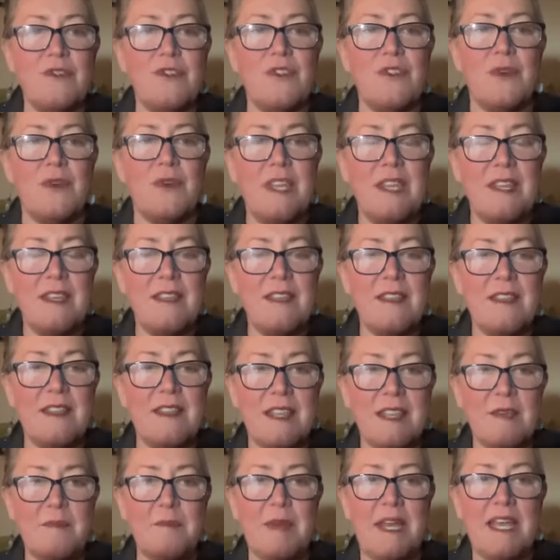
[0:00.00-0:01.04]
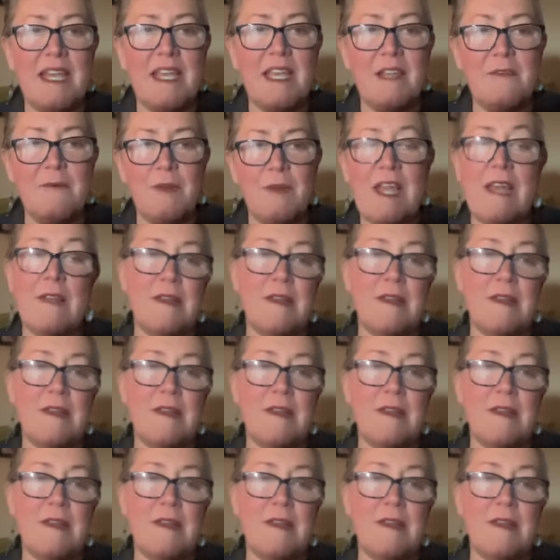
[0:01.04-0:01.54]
So okay. In the begging for,